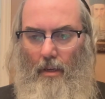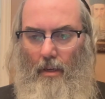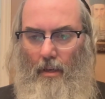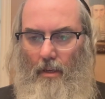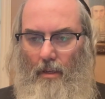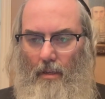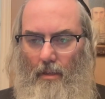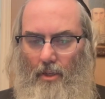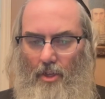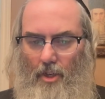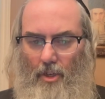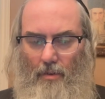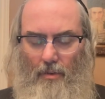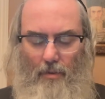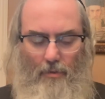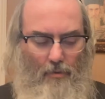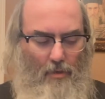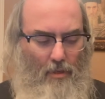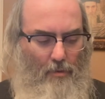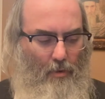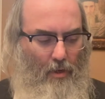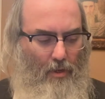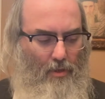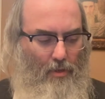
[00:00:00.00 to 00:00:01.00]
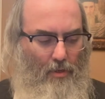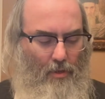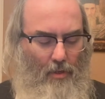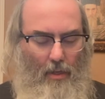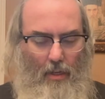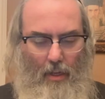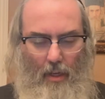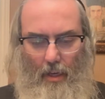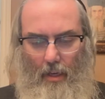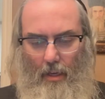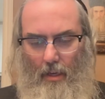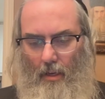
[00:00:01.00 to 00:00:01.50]
This year is sponsored
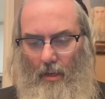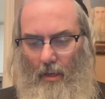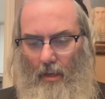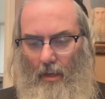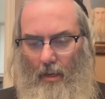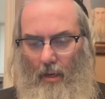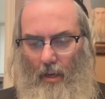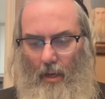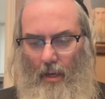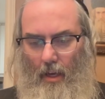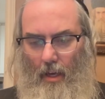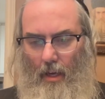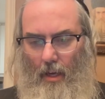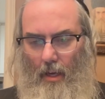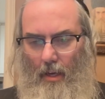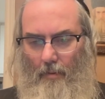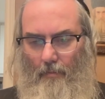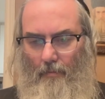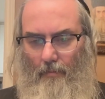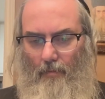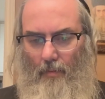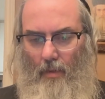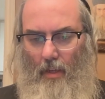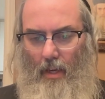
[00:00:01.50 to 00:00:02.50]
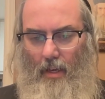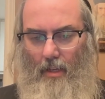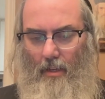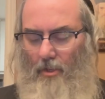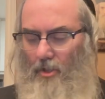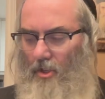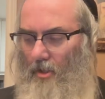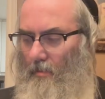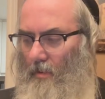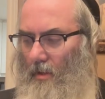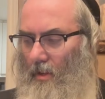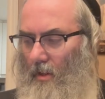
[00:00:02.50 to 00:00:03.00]
today, and it
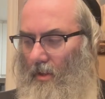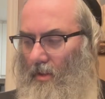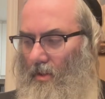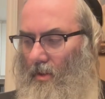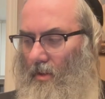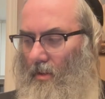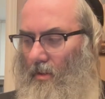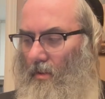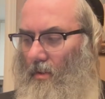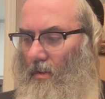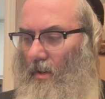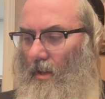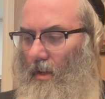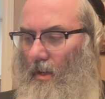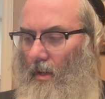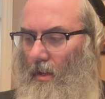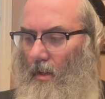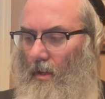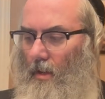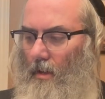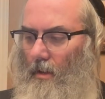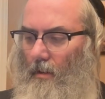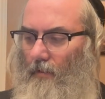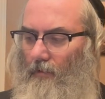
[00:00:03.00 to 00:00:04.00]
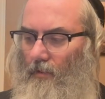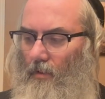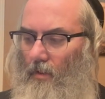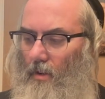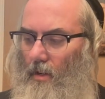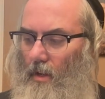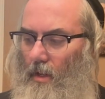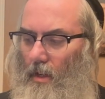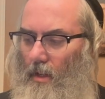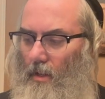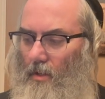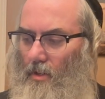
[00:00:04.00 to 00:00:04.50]
should be also for
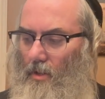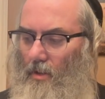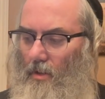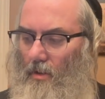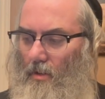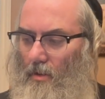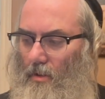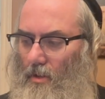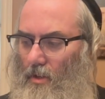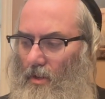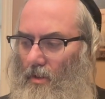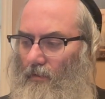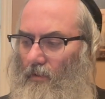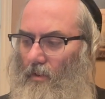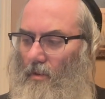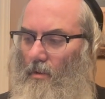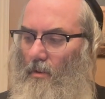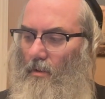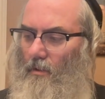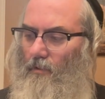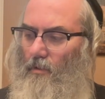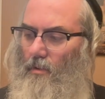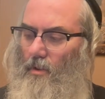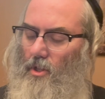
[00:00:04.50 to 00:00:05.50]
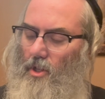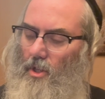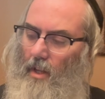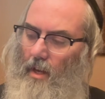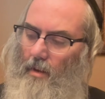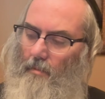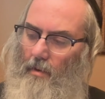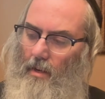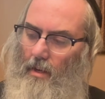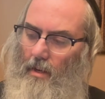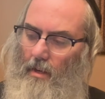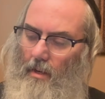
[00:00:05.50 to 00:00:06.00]
a zechus for refuah
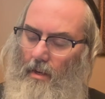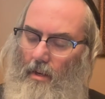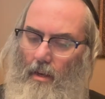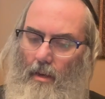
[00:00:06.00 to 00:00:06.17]
shlema